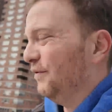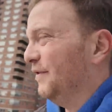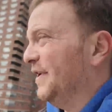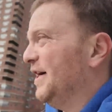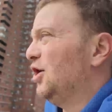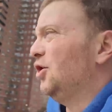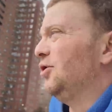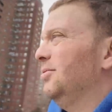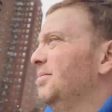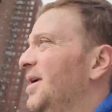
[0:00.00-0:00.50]
a
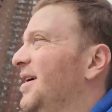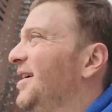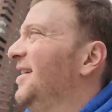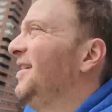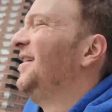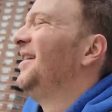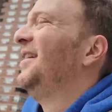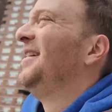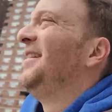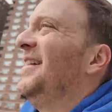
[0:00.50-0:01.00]
film.
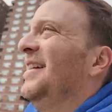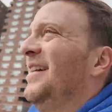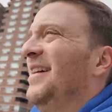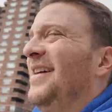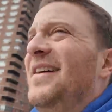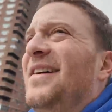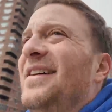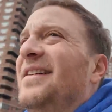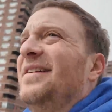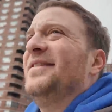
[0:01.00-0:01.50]

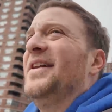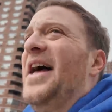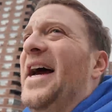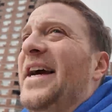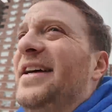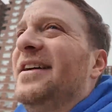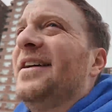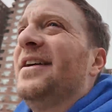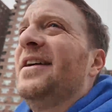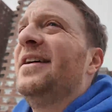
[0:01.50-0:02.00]

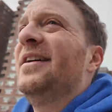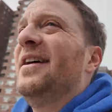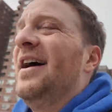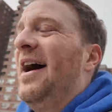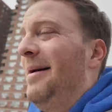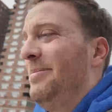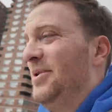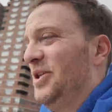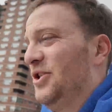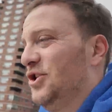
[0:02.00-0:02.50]
Like
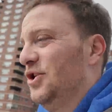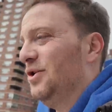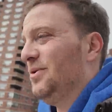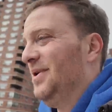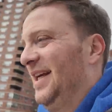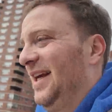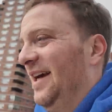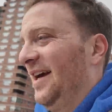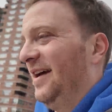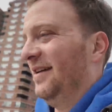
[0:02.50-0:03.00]
I've been
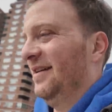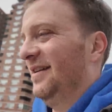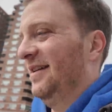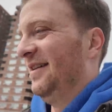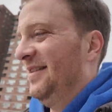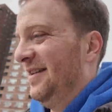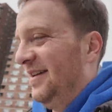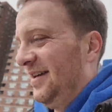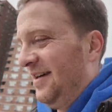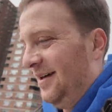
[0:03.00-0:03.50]
doing it
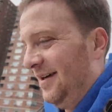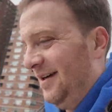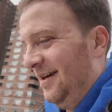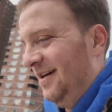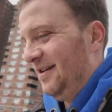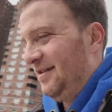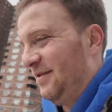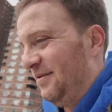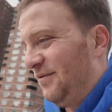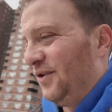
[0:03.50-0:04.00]

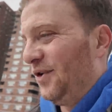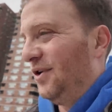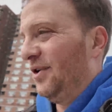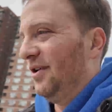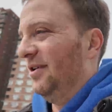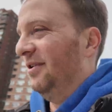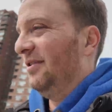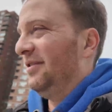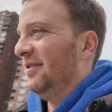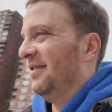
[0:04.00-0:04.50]

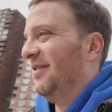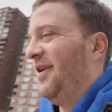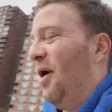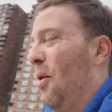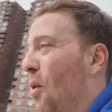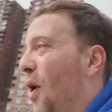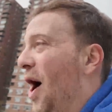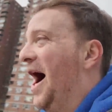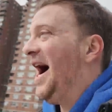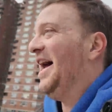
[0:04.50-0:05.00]
for
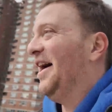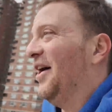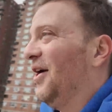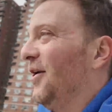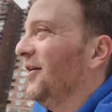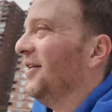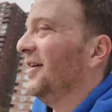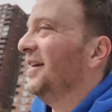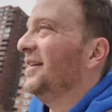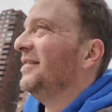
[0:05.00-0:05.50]
a
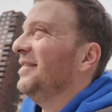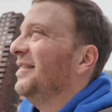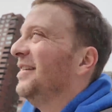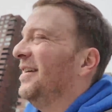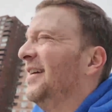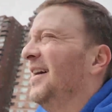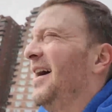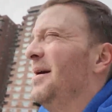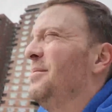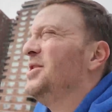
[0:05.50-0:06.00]
while,
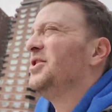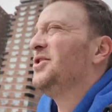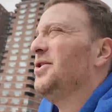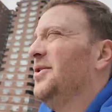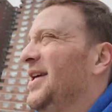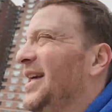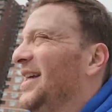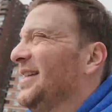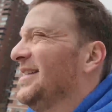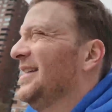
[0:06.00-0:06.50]
and I've been
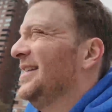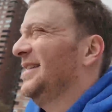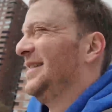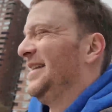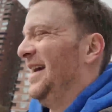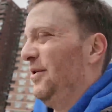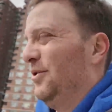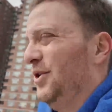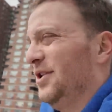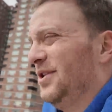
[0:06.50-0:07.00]
doing it
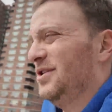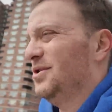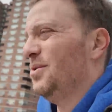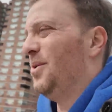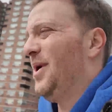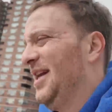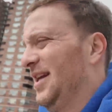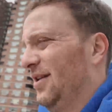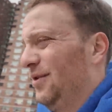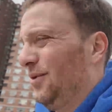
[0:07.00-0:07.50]
since I was
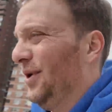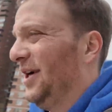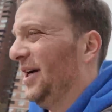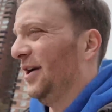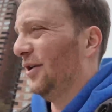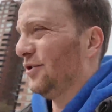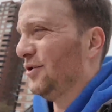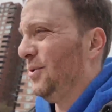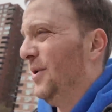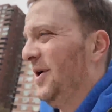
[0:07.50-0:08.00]

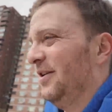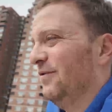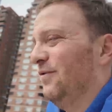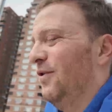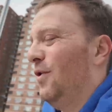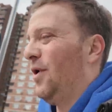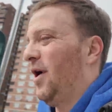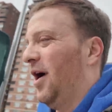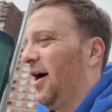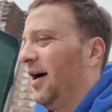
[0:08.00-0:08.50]
23 or
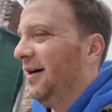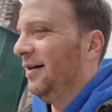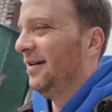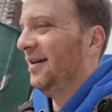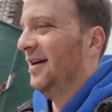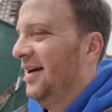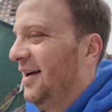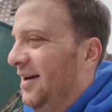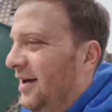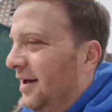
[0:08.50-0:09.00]
24.
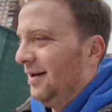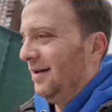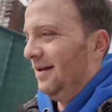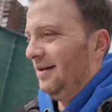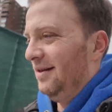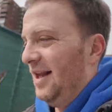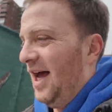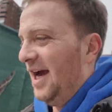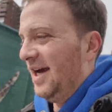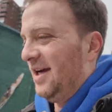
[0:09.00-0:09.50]

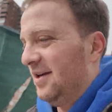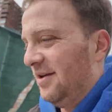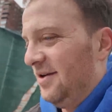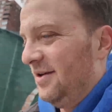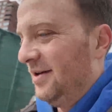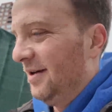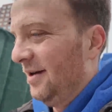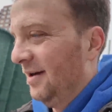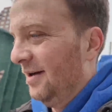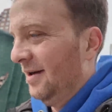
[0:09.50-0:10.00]

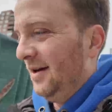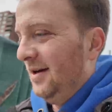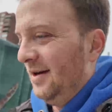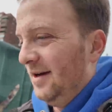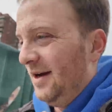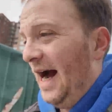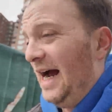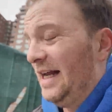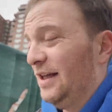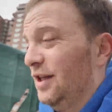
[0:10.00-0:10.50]
Like,
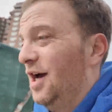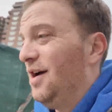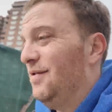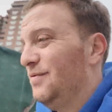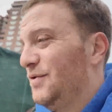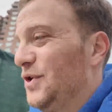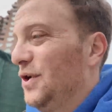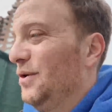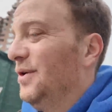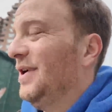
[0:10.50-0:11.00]
I
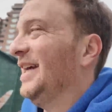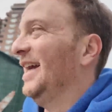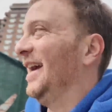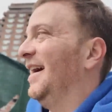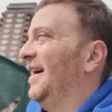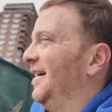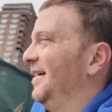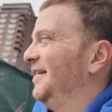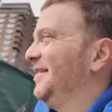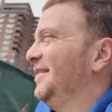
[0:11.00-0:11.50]
love doing
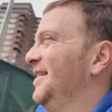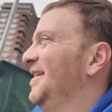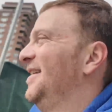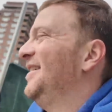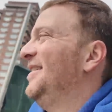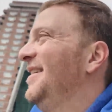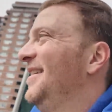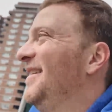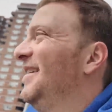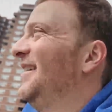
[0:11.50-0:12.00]
it,
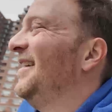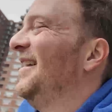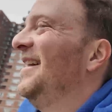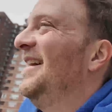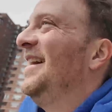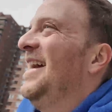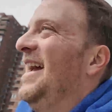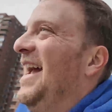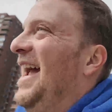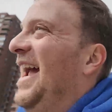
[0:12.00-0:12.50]

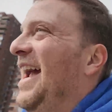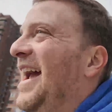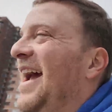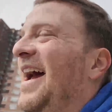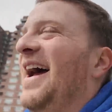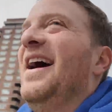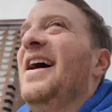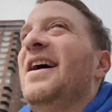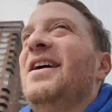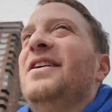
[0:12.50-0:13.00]

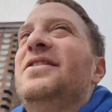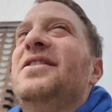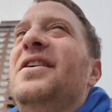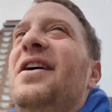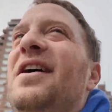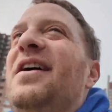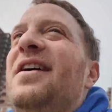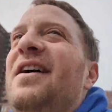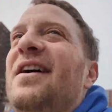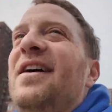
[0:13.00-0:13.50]

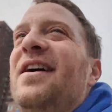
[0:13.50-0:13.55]
and